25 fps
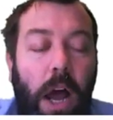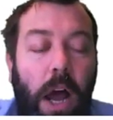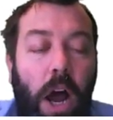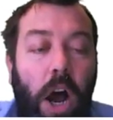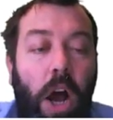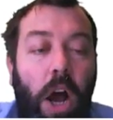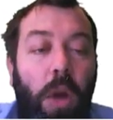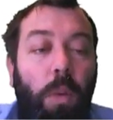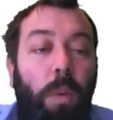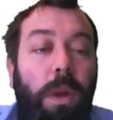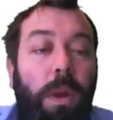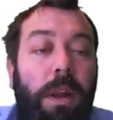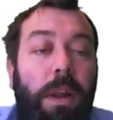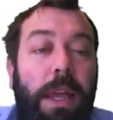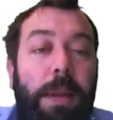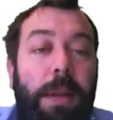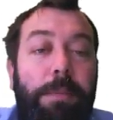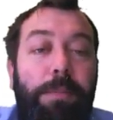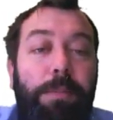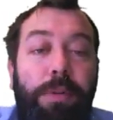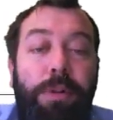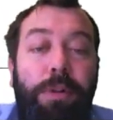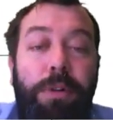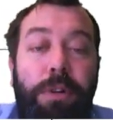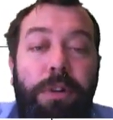I will
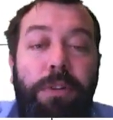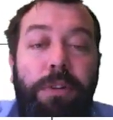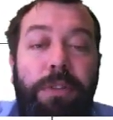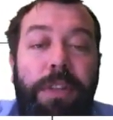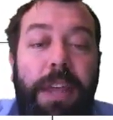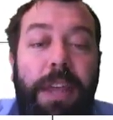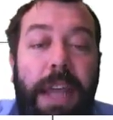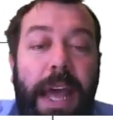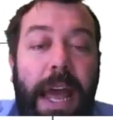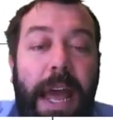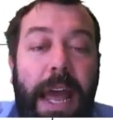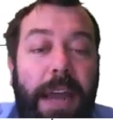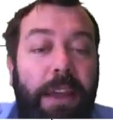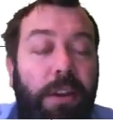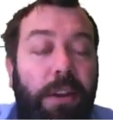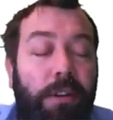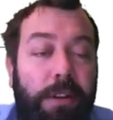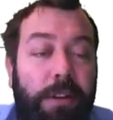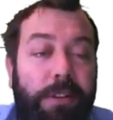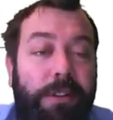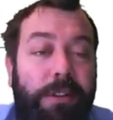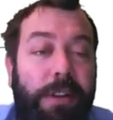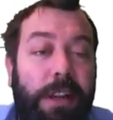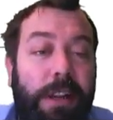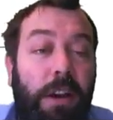improve the
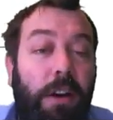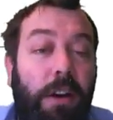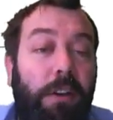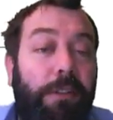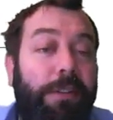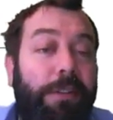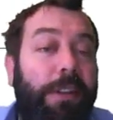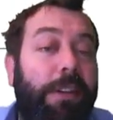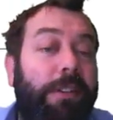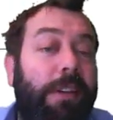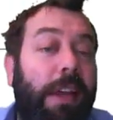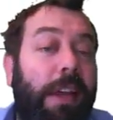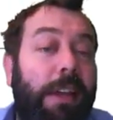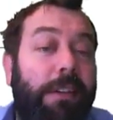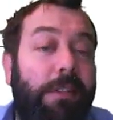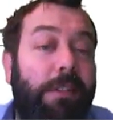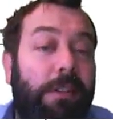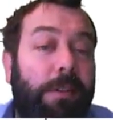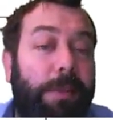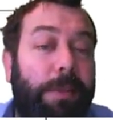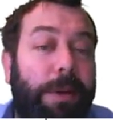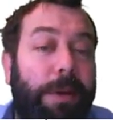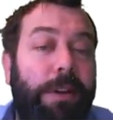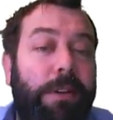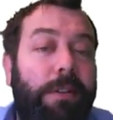accuracy of this
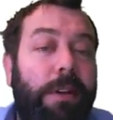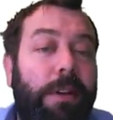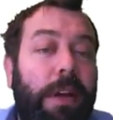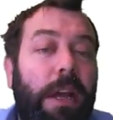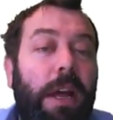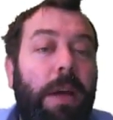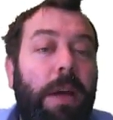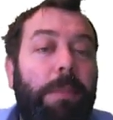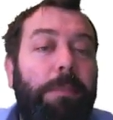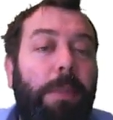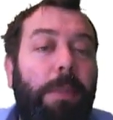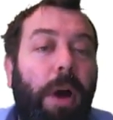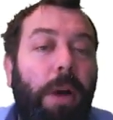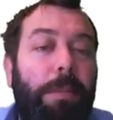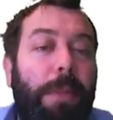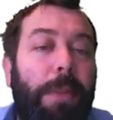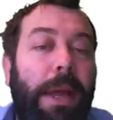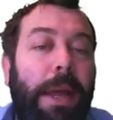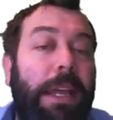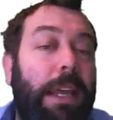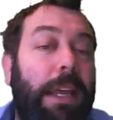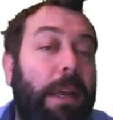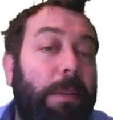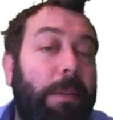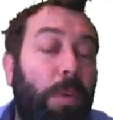estimate by
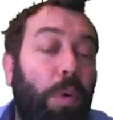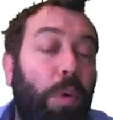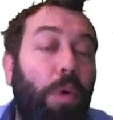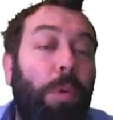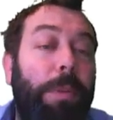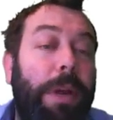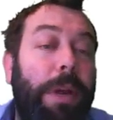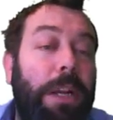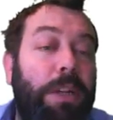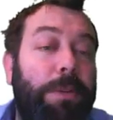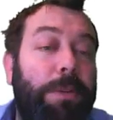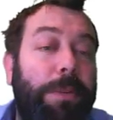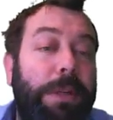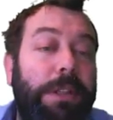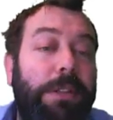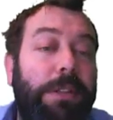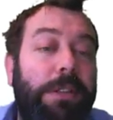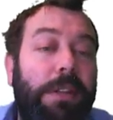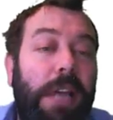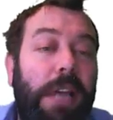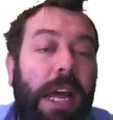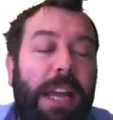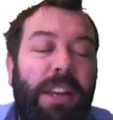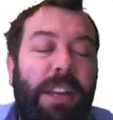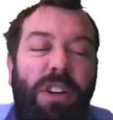making more
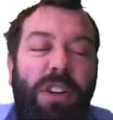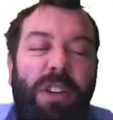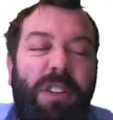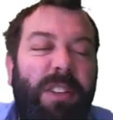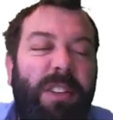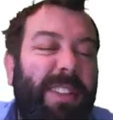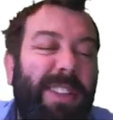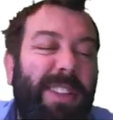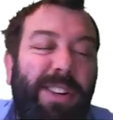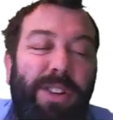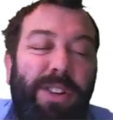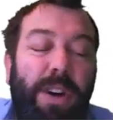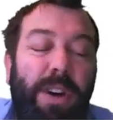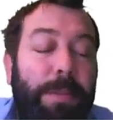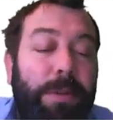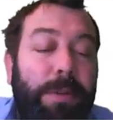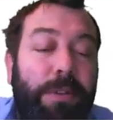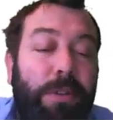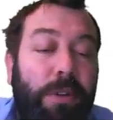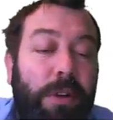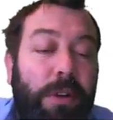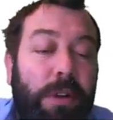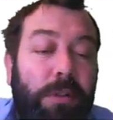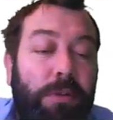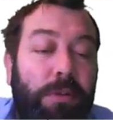measurements and using the
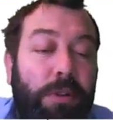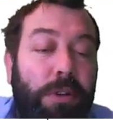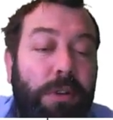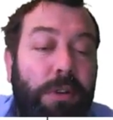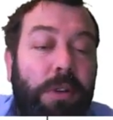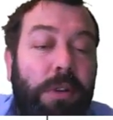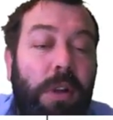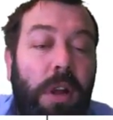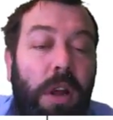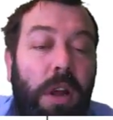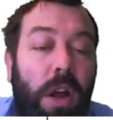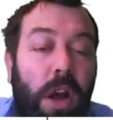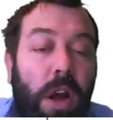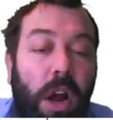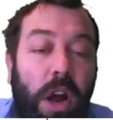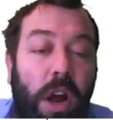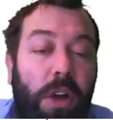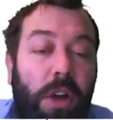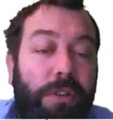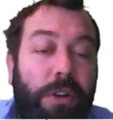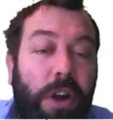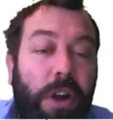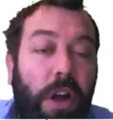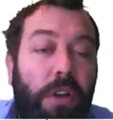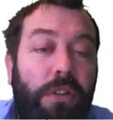trapezoidal rule
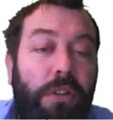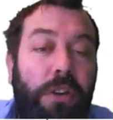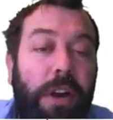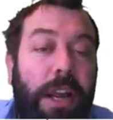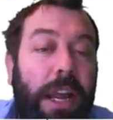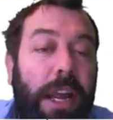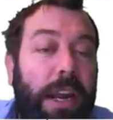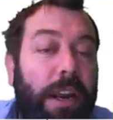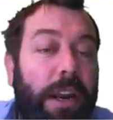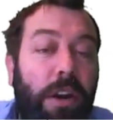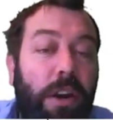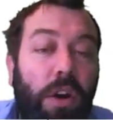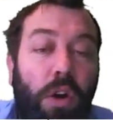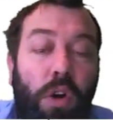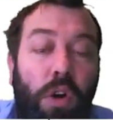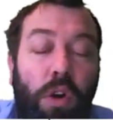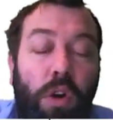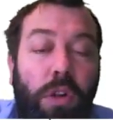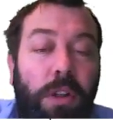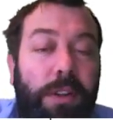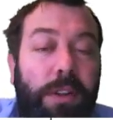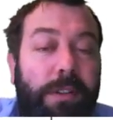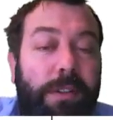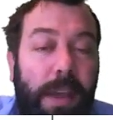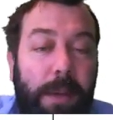over and over again. And
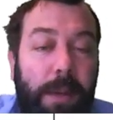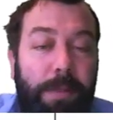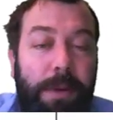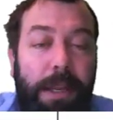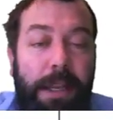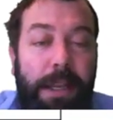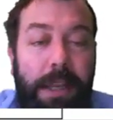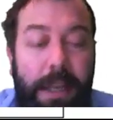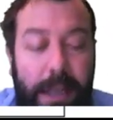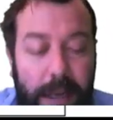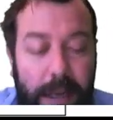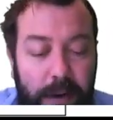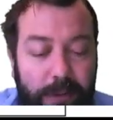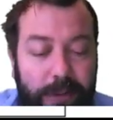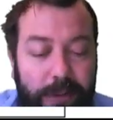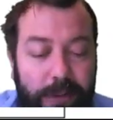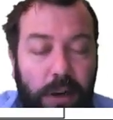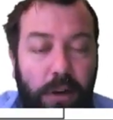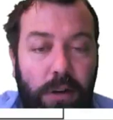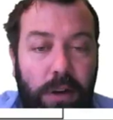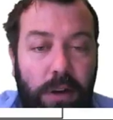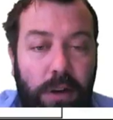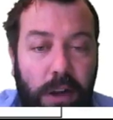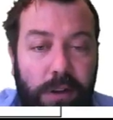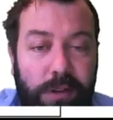all that's happening here, if you
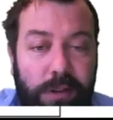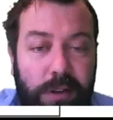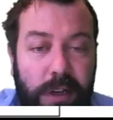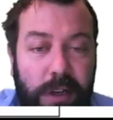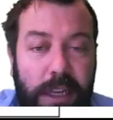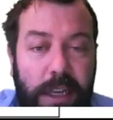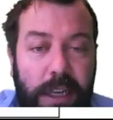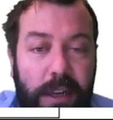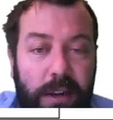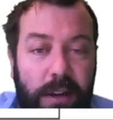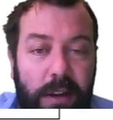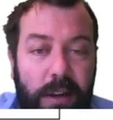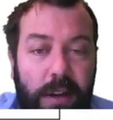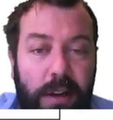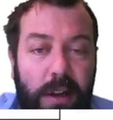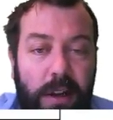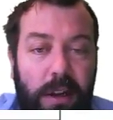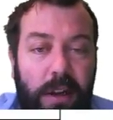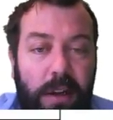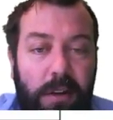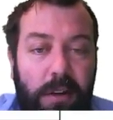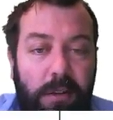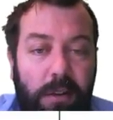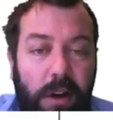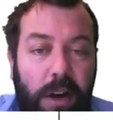look closely,
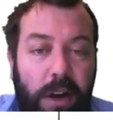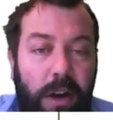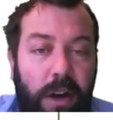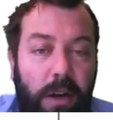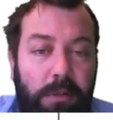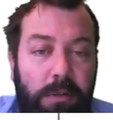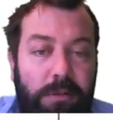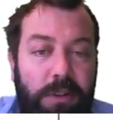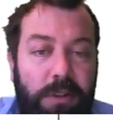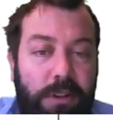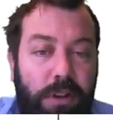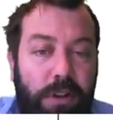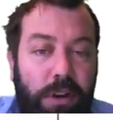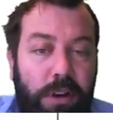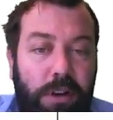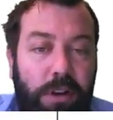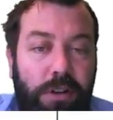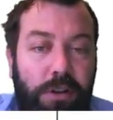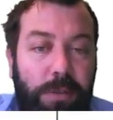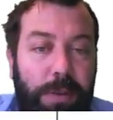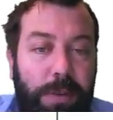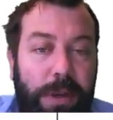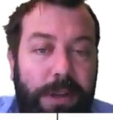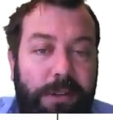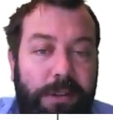right, I've just got a
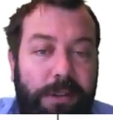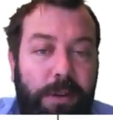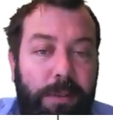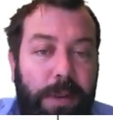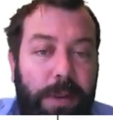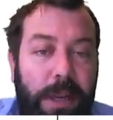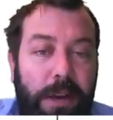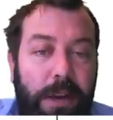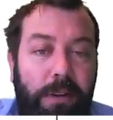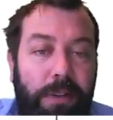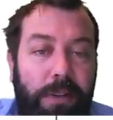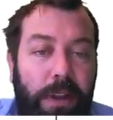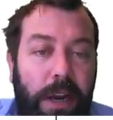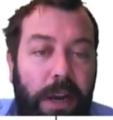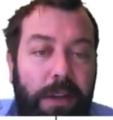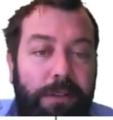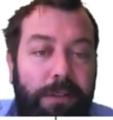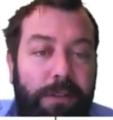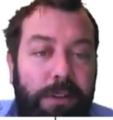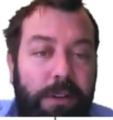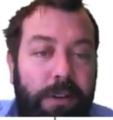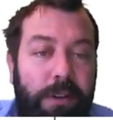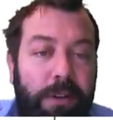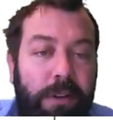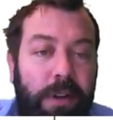trapezium here on the
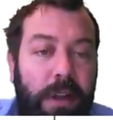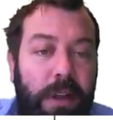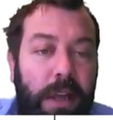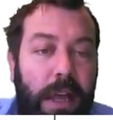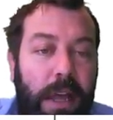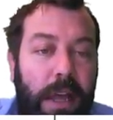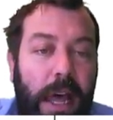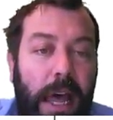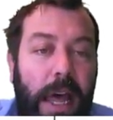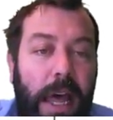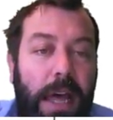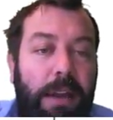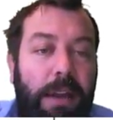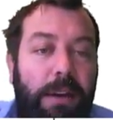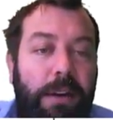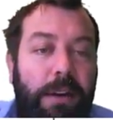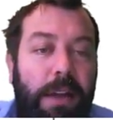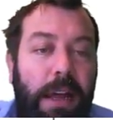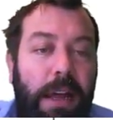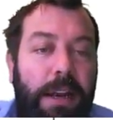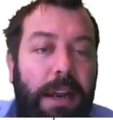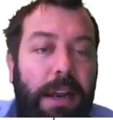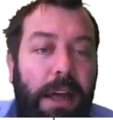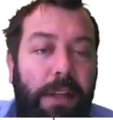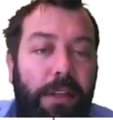left and
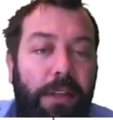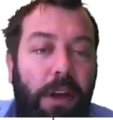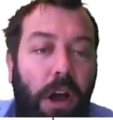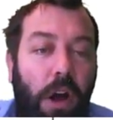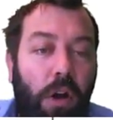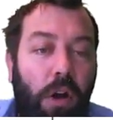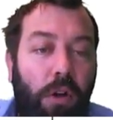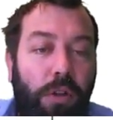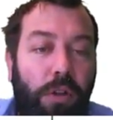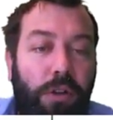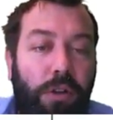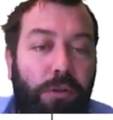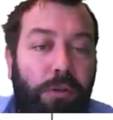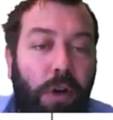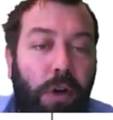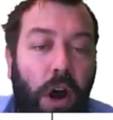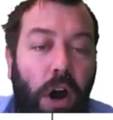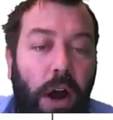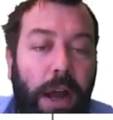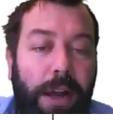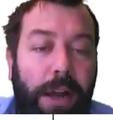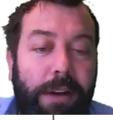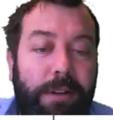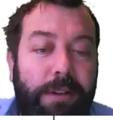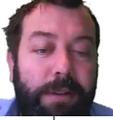another on the
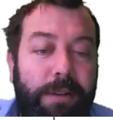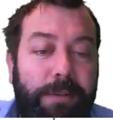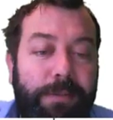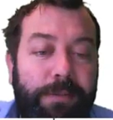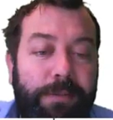right.